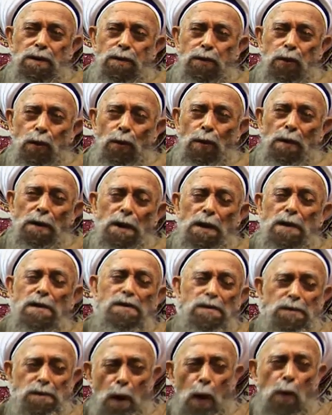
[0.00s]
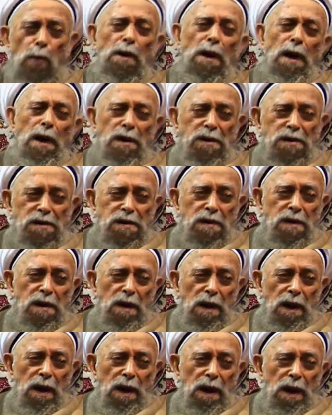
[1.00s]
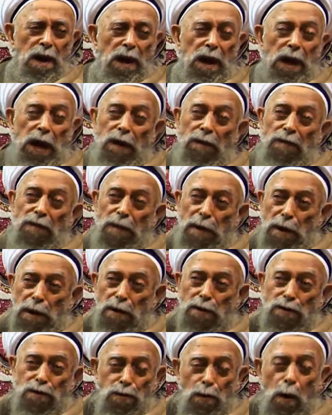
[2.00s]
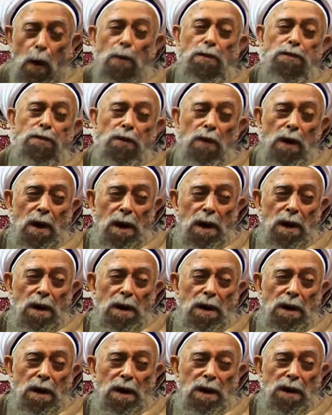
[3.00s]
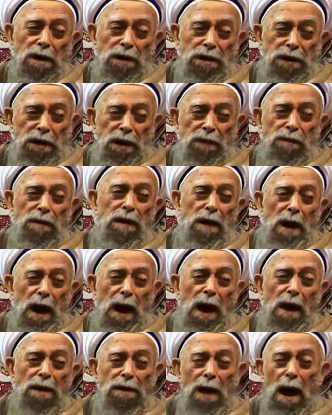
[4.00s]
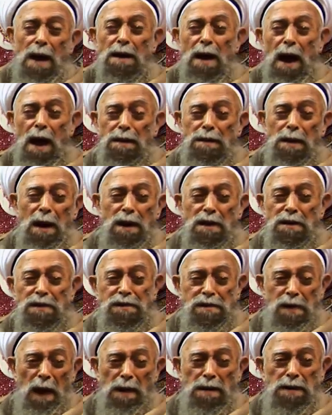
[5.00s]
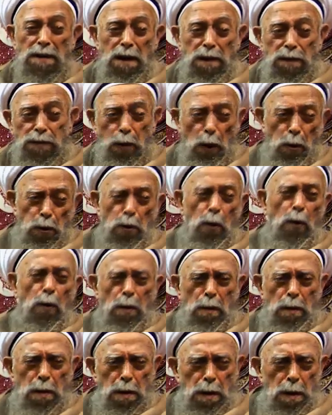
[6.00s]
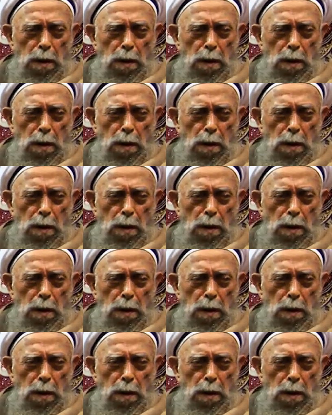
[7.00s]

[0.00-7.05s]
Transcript: to his knowledge if he is not giving an understanding to you.